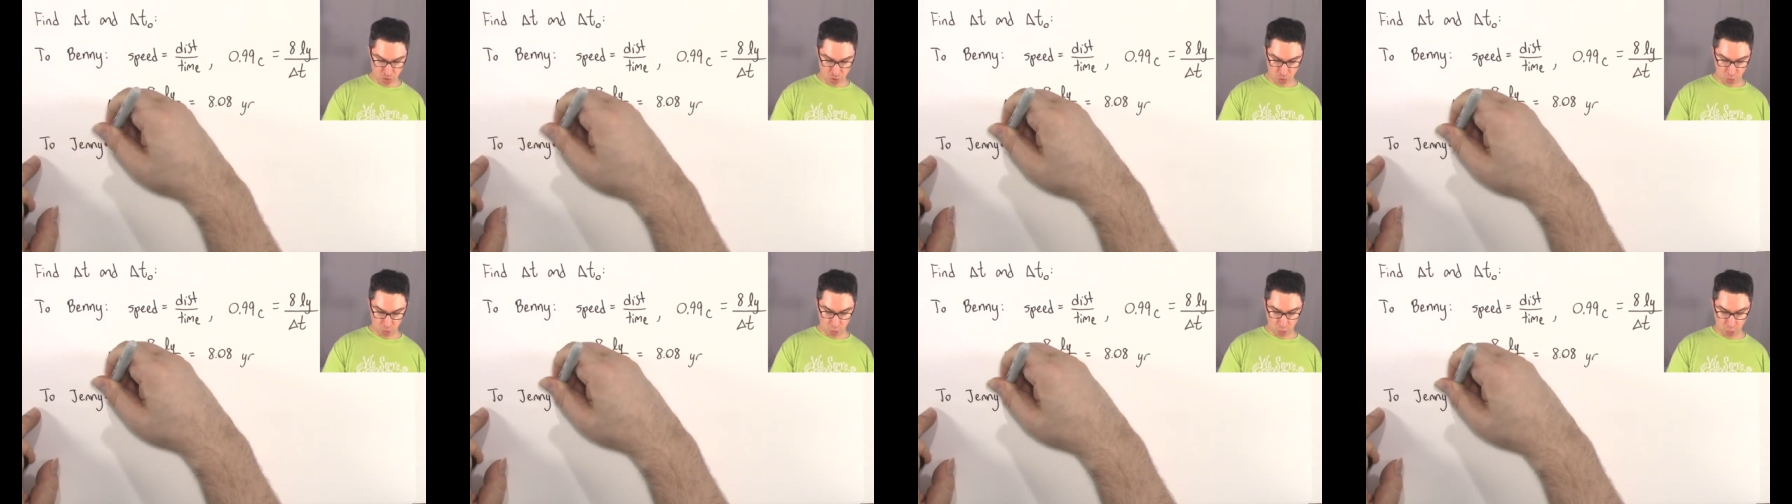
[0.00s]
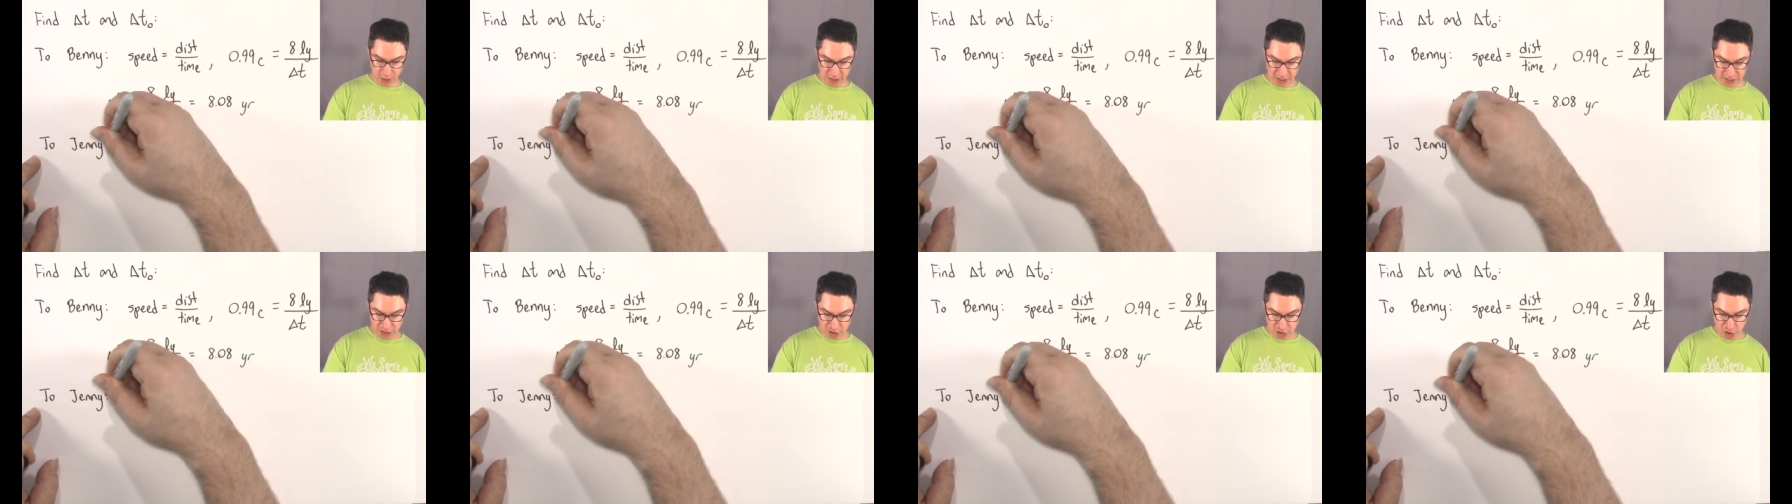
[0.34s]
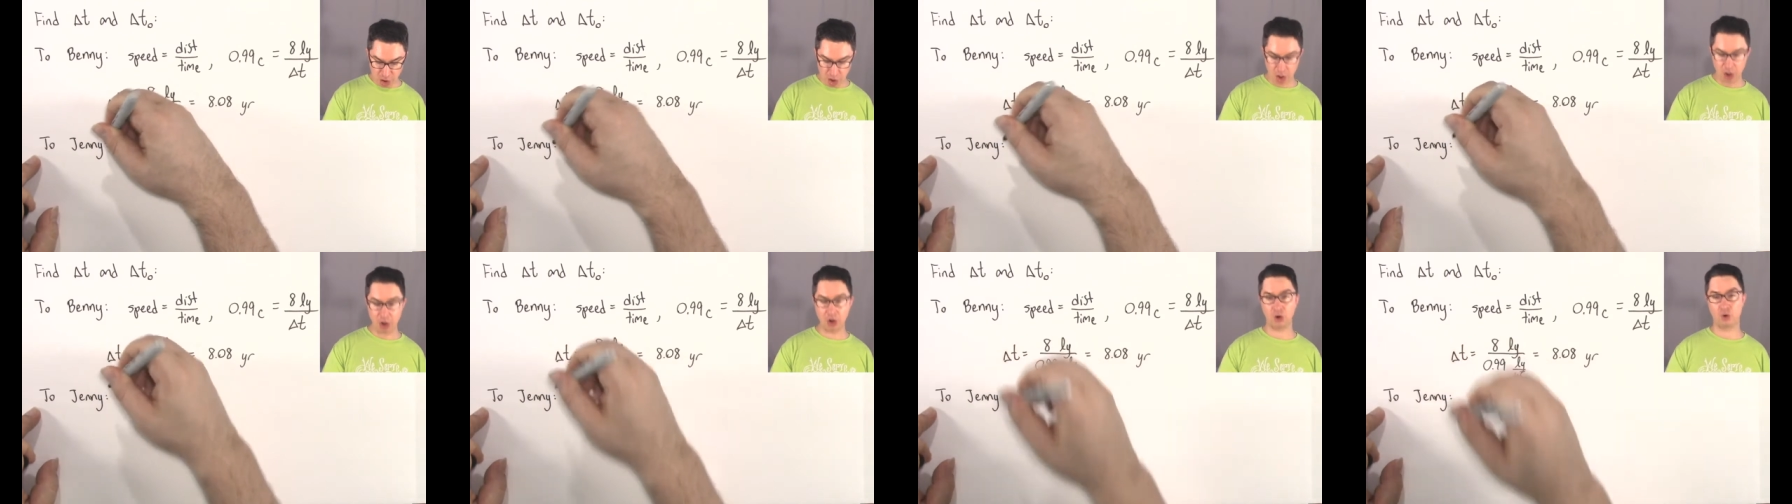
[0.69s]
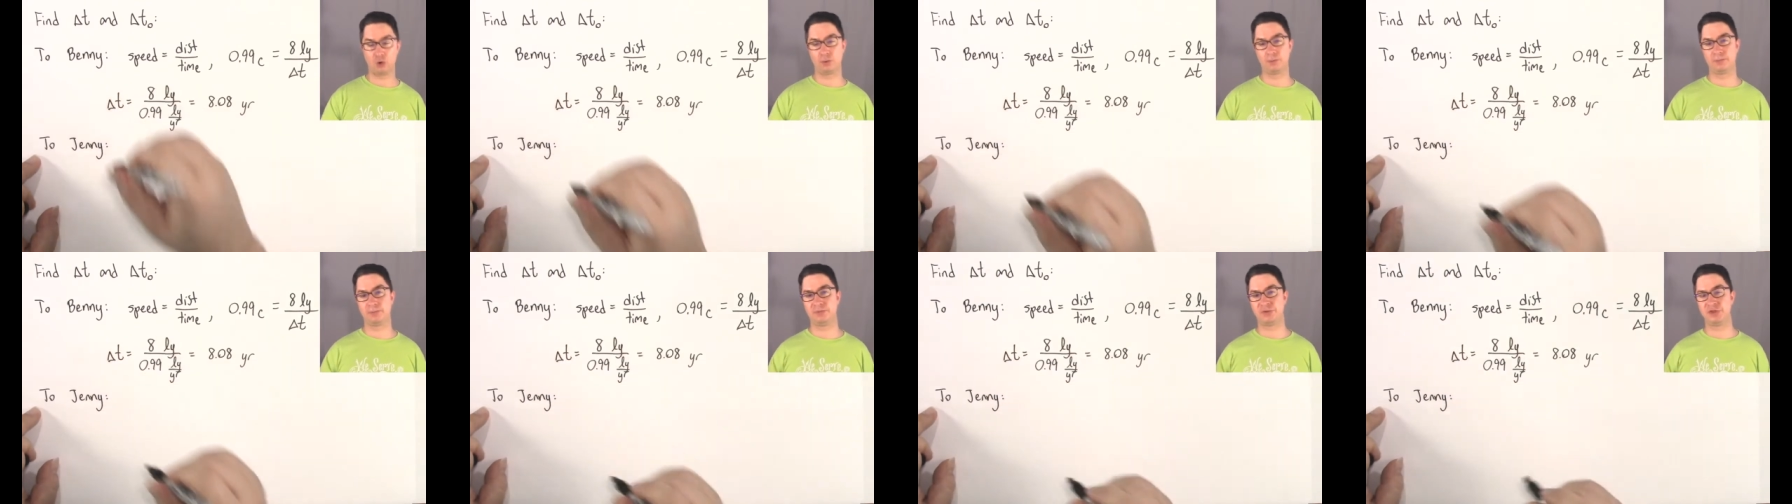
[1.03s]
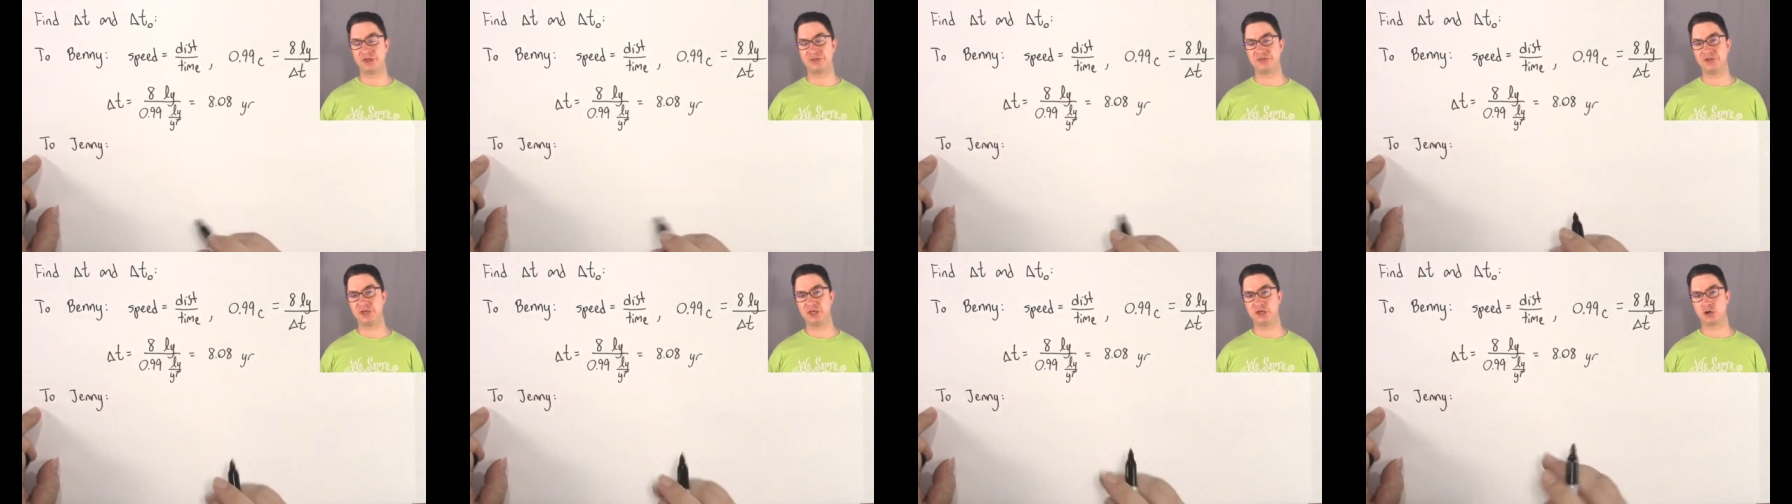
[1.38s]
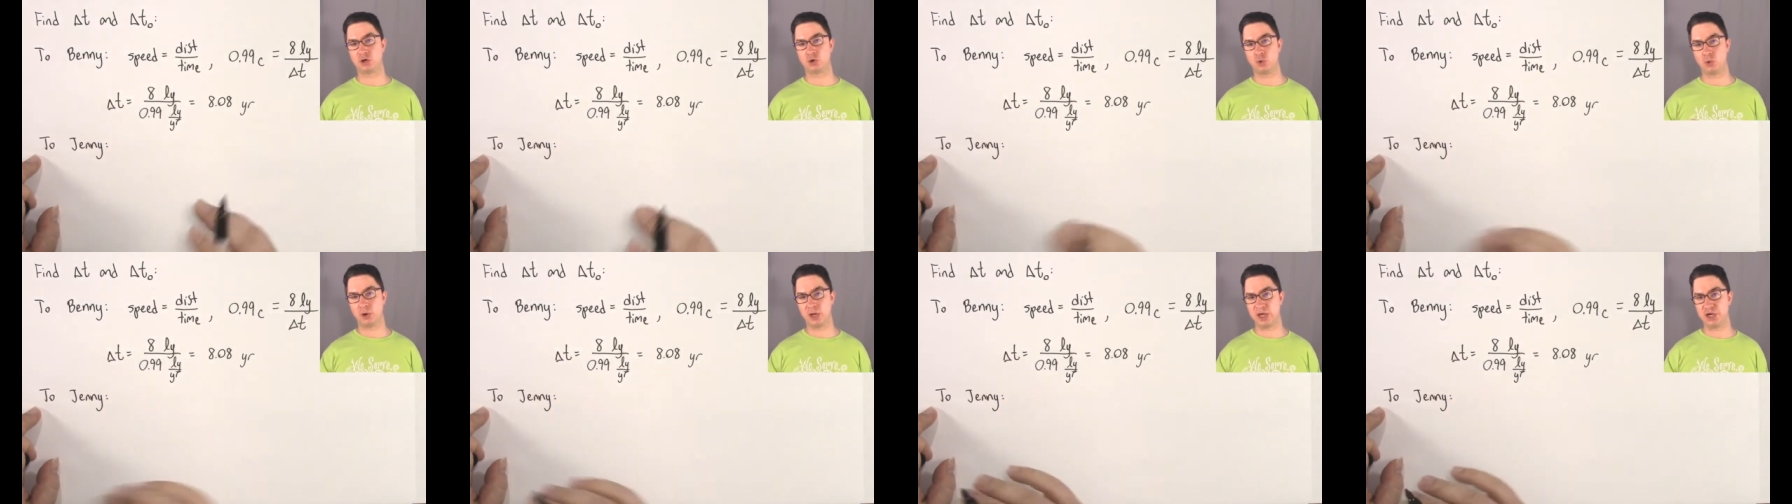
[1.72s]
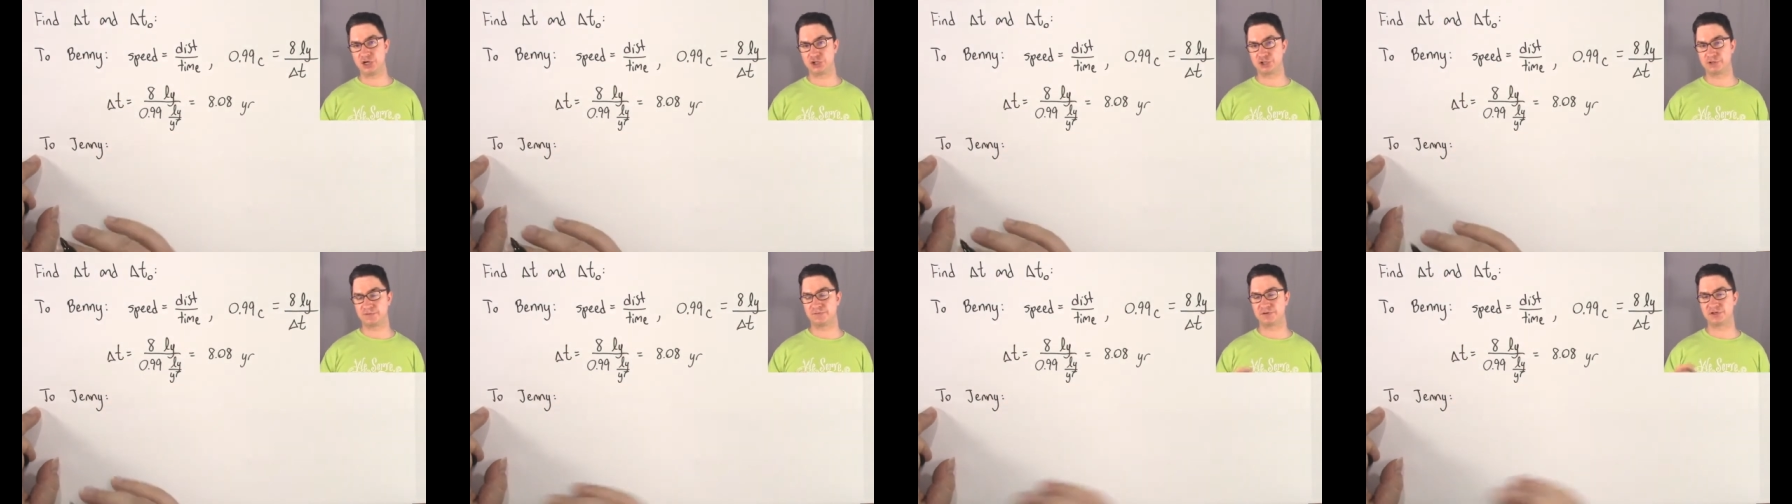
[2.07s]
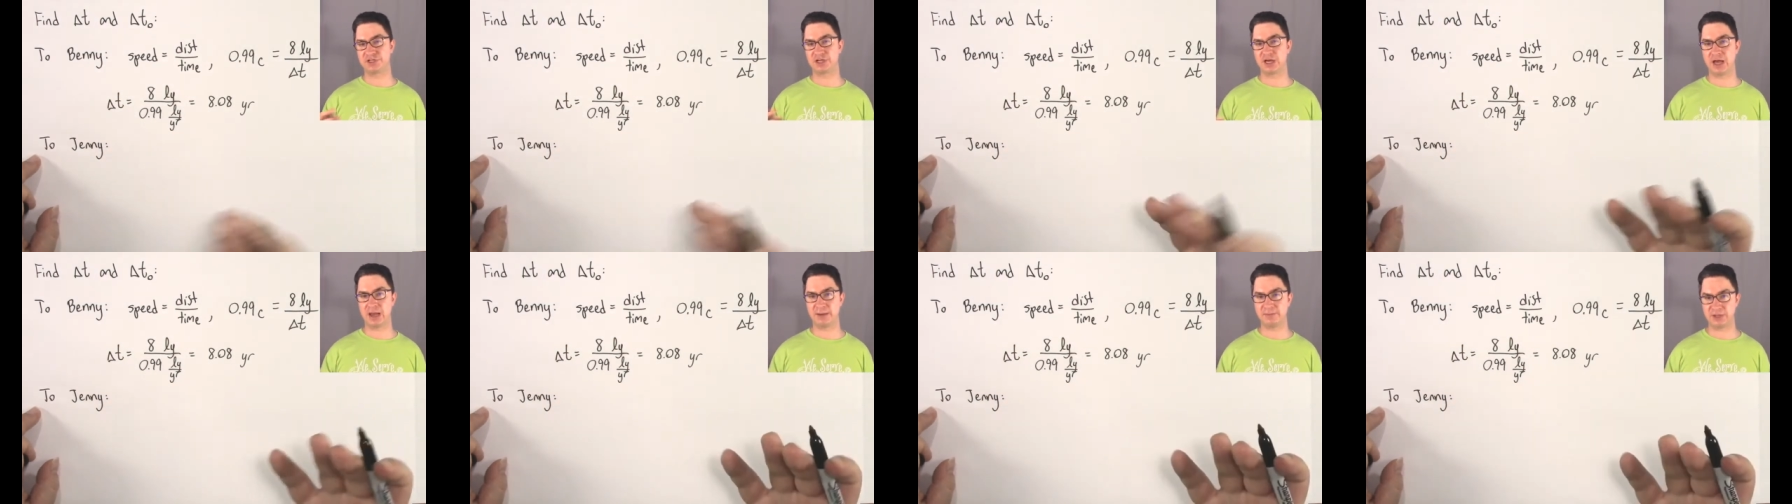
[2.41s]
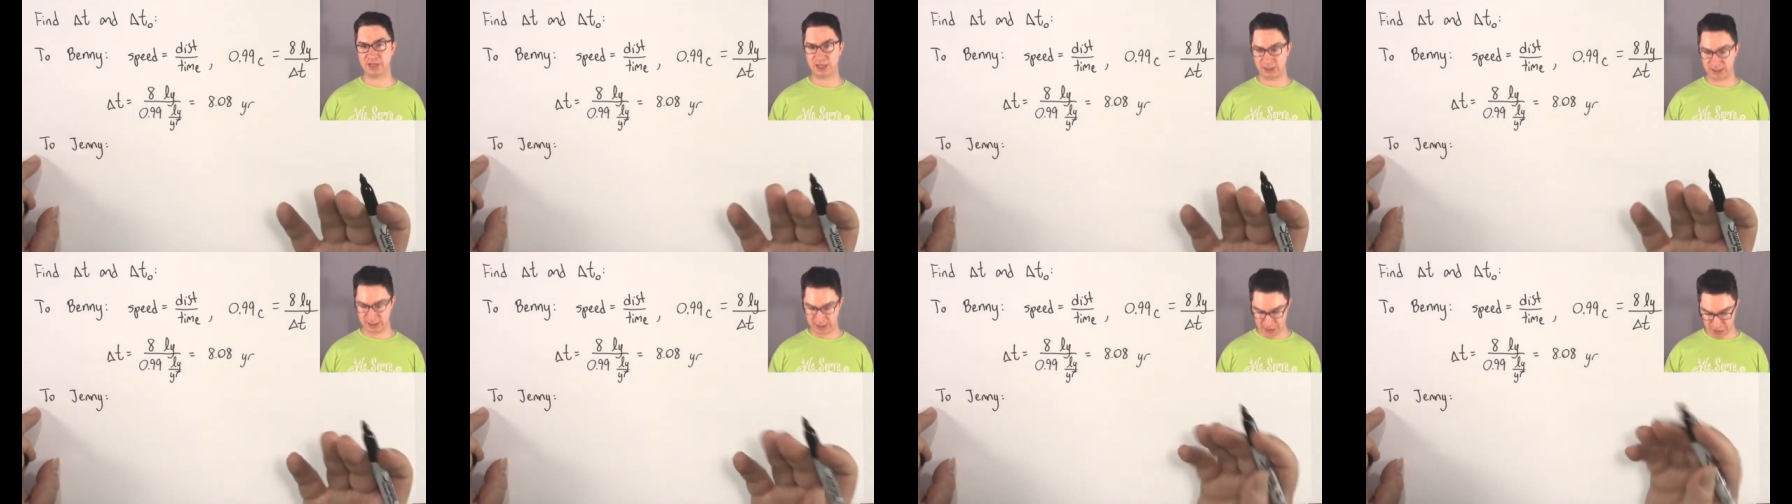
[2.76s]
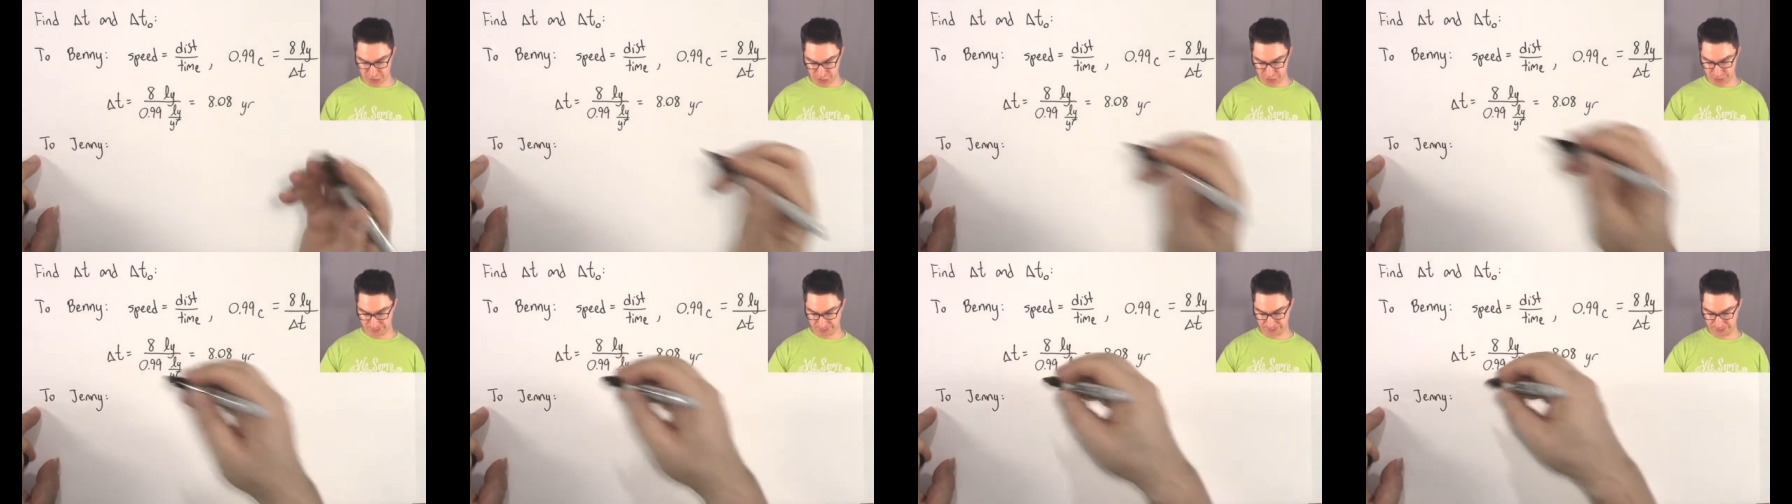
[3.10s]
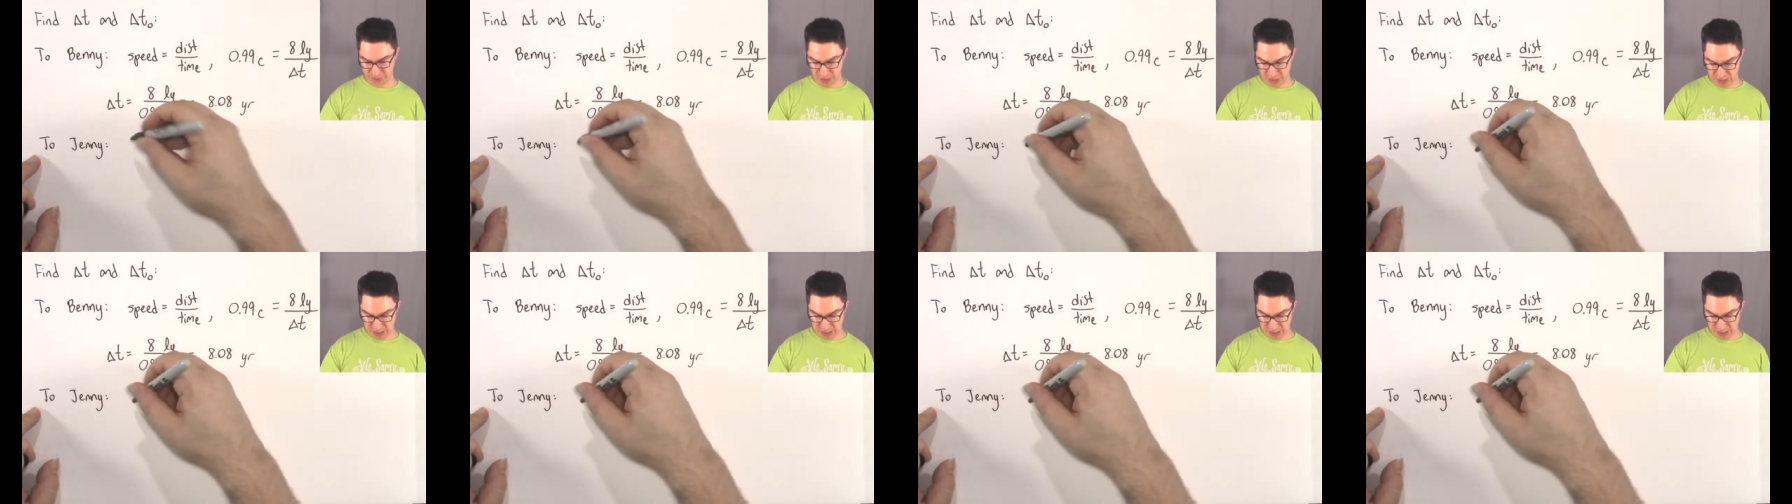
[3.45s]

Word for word: we know that the equation for time dilation